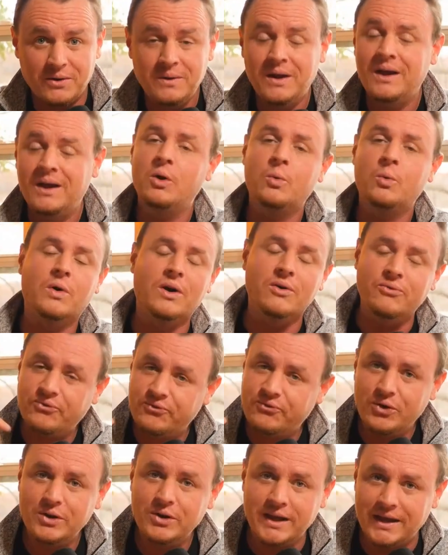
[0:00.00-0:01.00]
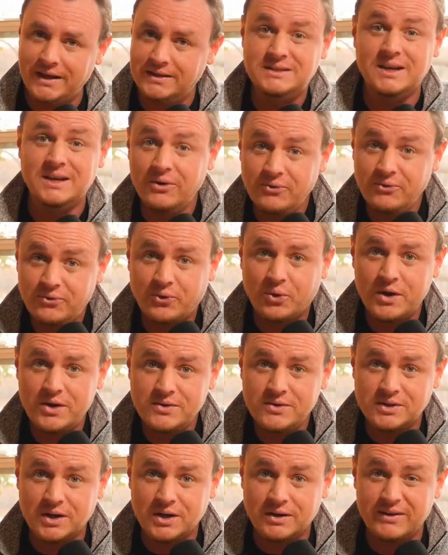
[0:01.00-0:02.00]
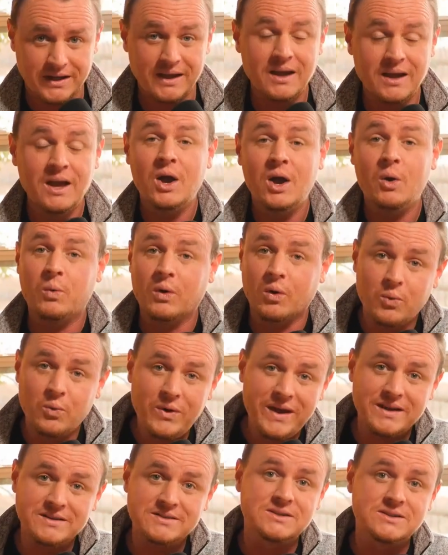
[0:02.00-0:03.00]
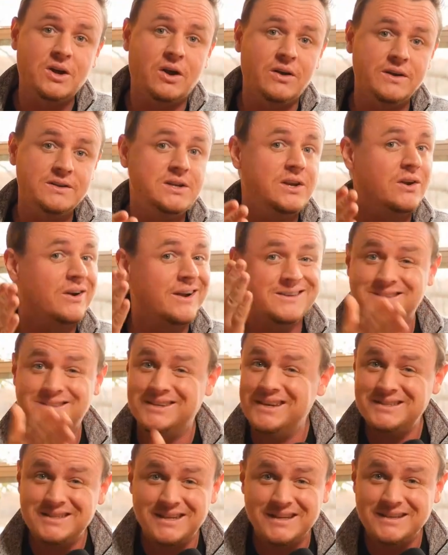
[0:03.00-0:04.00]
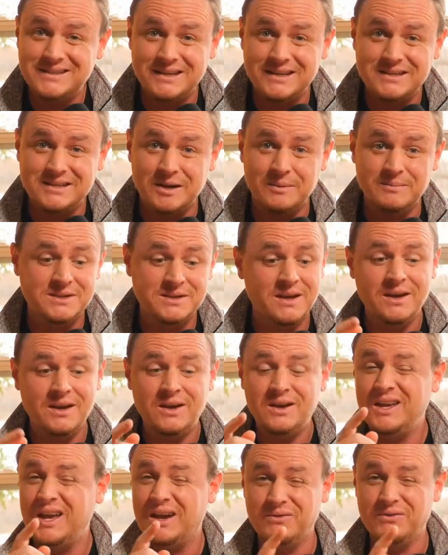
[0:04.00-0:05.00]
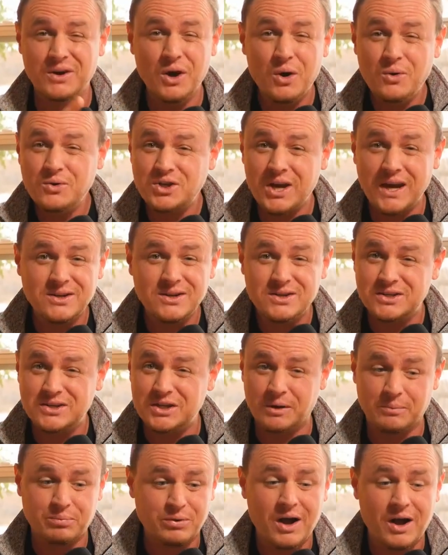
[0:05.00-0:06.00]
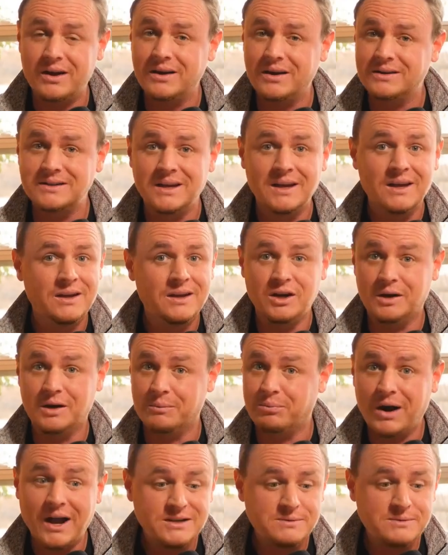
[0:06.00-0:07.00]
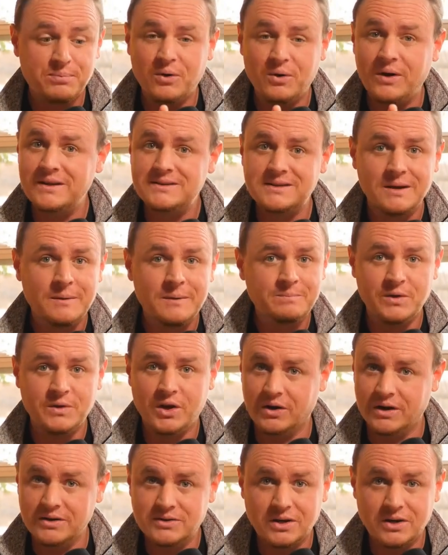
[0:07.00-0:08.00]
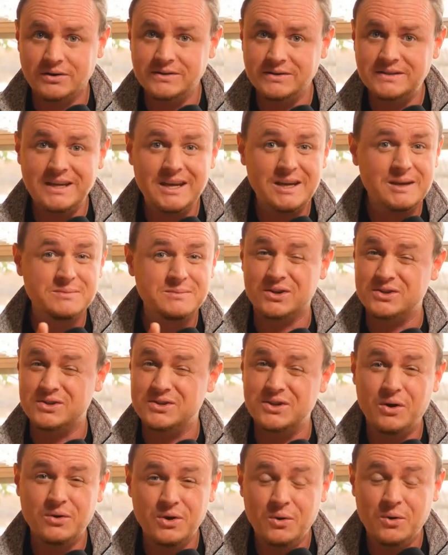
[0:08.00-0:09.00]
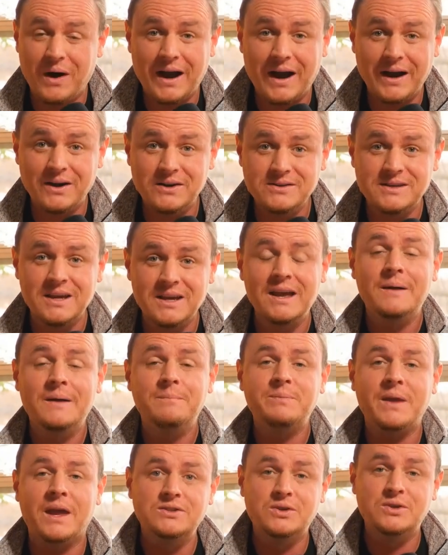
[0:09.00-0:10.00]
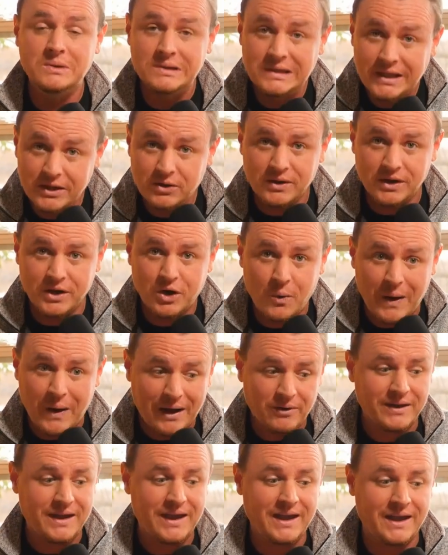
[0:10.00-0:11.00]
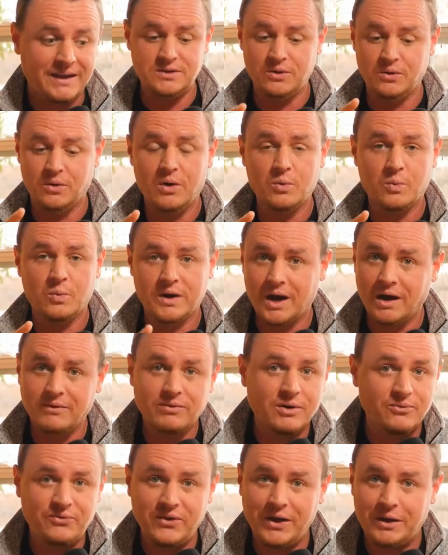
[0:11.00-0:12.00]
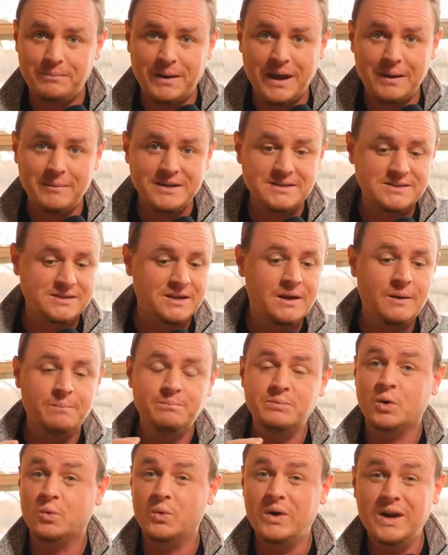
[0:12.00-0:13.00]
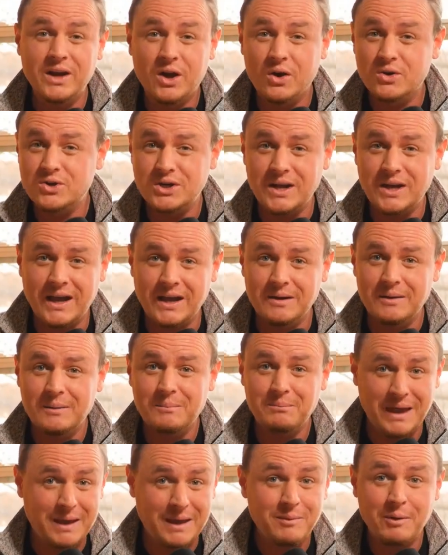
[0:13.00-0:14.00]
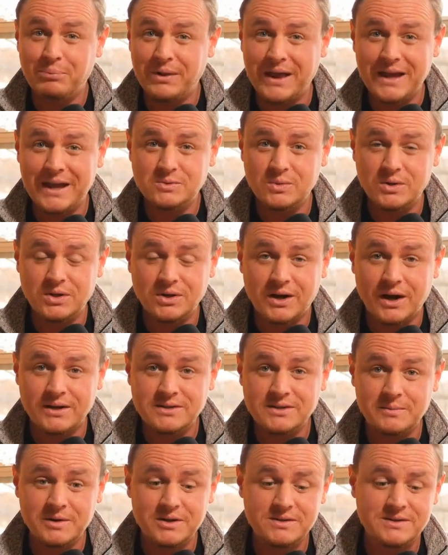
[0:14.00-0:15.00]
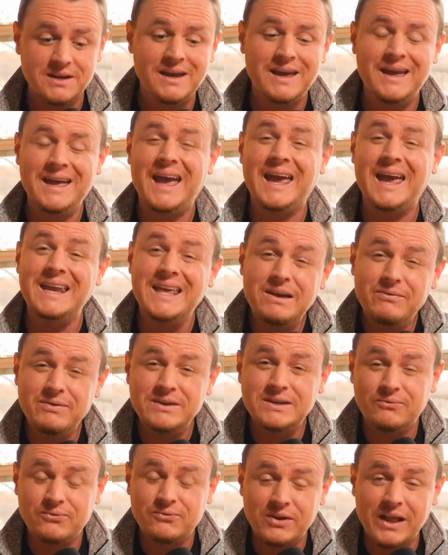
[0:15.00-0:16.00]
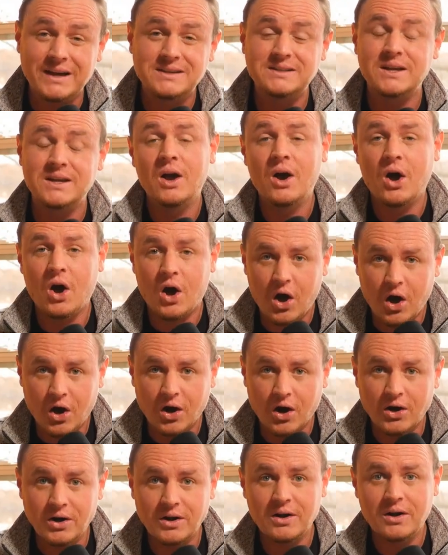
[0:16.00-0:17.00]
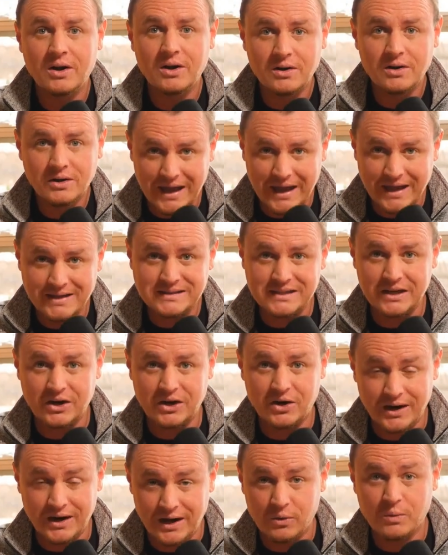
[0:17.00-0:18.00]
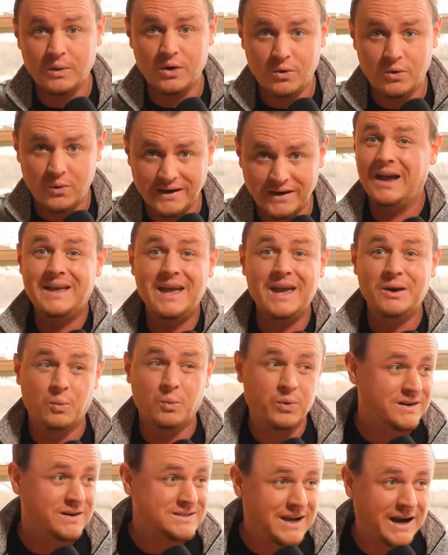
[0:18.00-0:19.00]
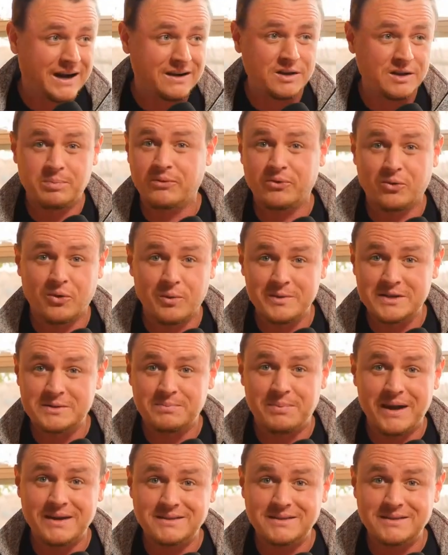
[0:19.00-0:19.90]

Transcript: We're a fully done for you service where we install into your existing systems. You have no changes to your product, your price points, your internal teams. There's no new hires. And we literally go out and recover failed payments, renegotiate payment plans with your customers, and even deflect hard cancellary requests. We're entirely performance based.